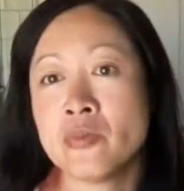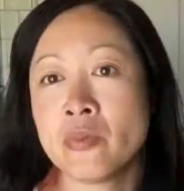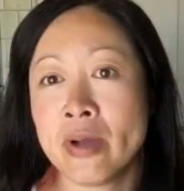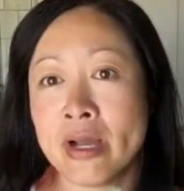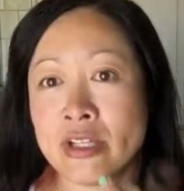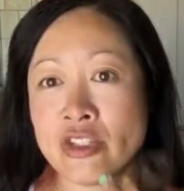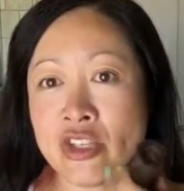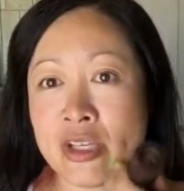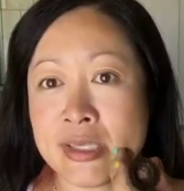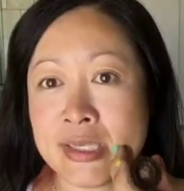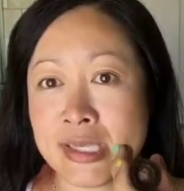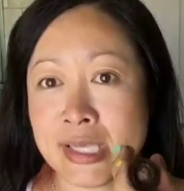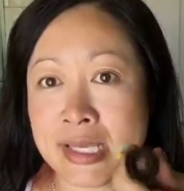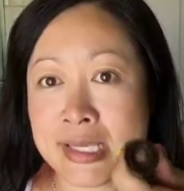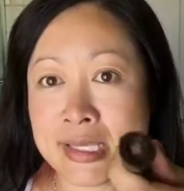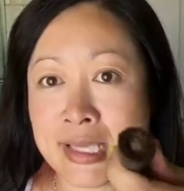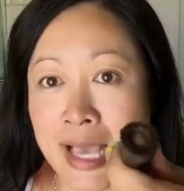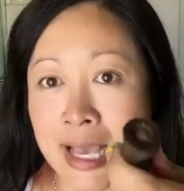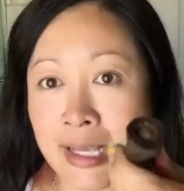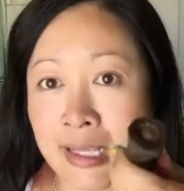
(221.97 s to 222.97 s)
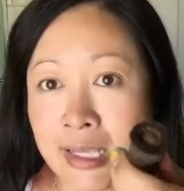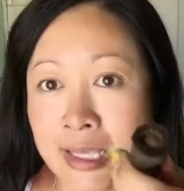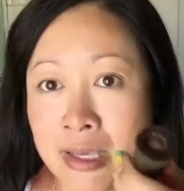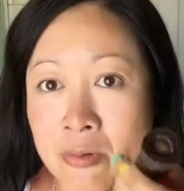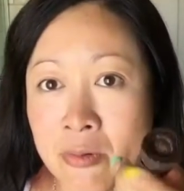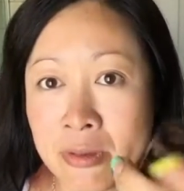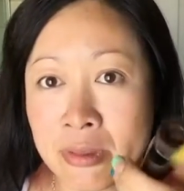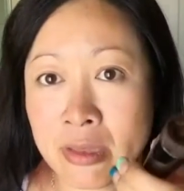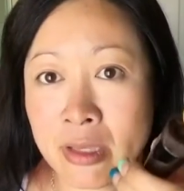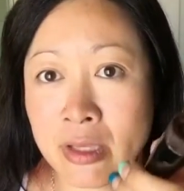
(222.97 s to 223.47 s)
brush isn't exactly
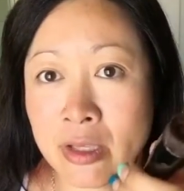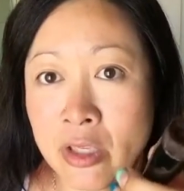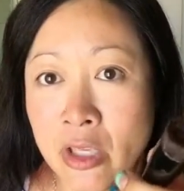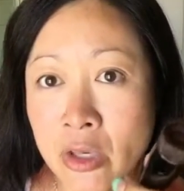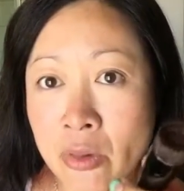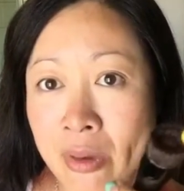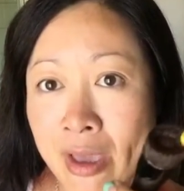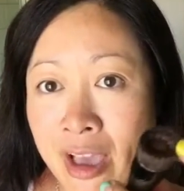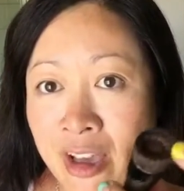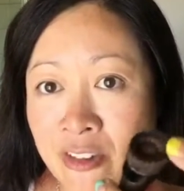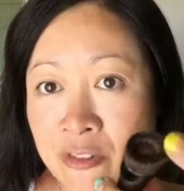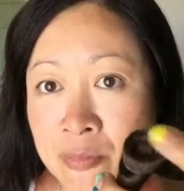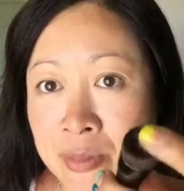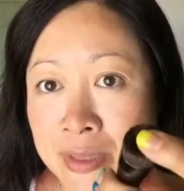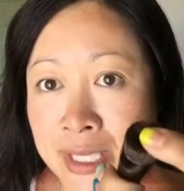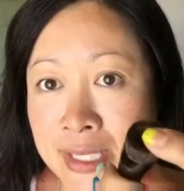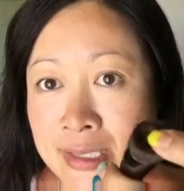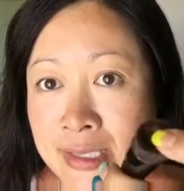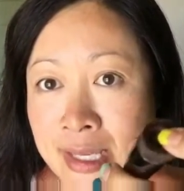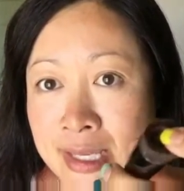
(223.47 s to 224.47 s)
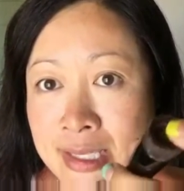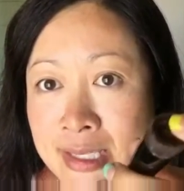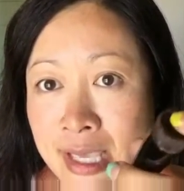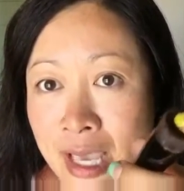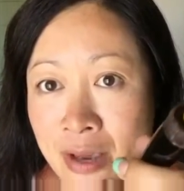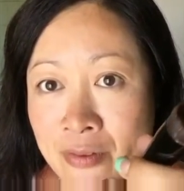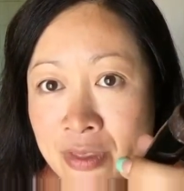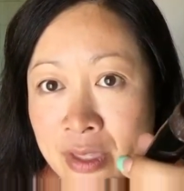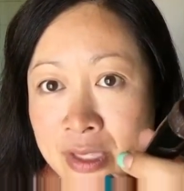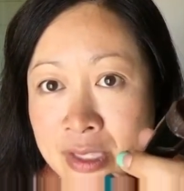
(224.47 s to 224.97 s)
what you have, but it does
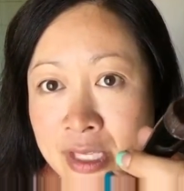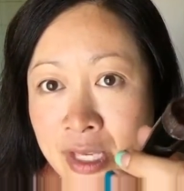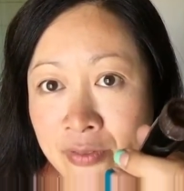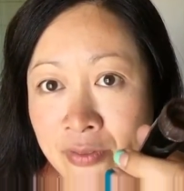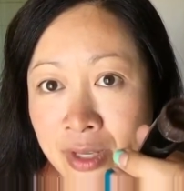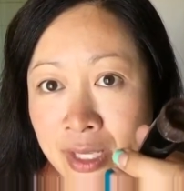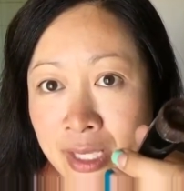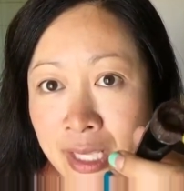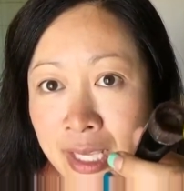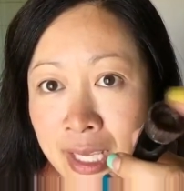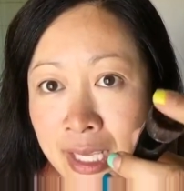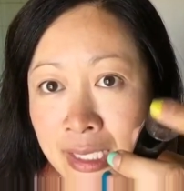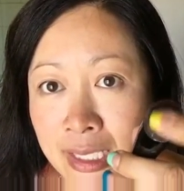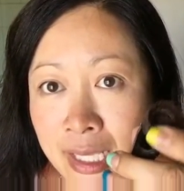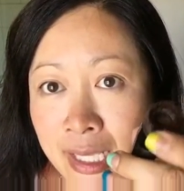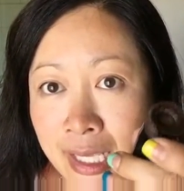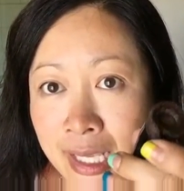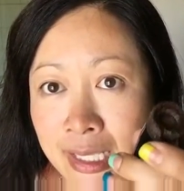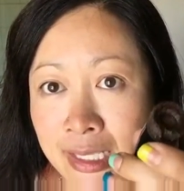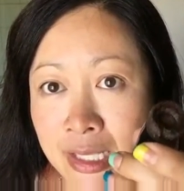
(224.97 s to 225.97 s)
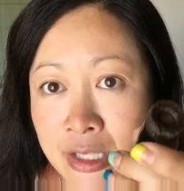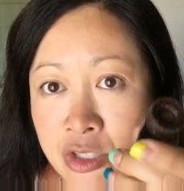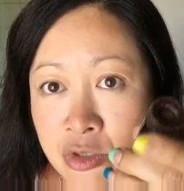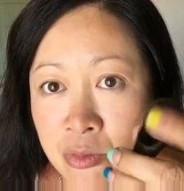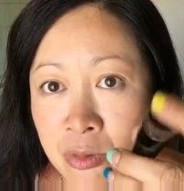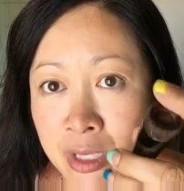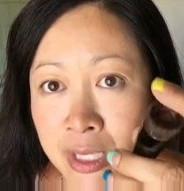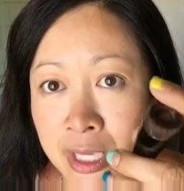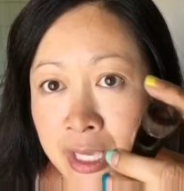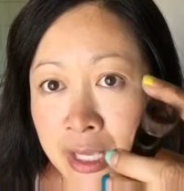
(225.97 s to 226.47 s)
have the divot in it, and it's
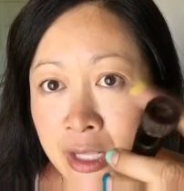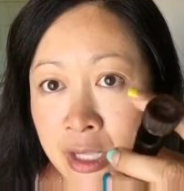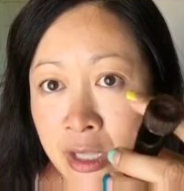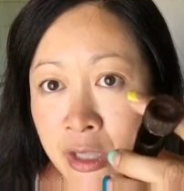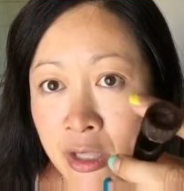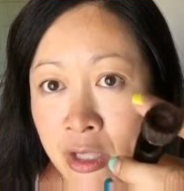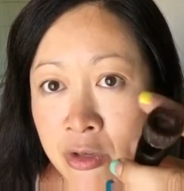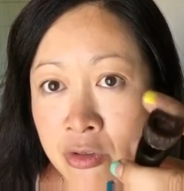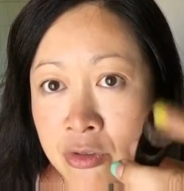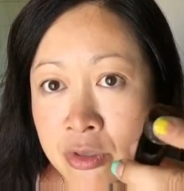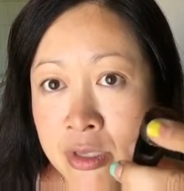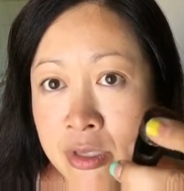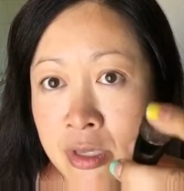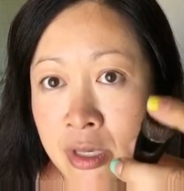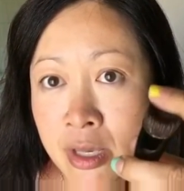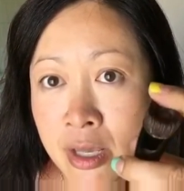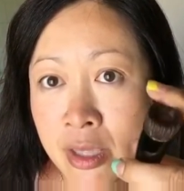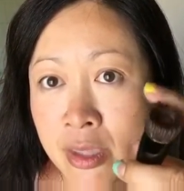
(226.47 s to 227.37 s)
really close,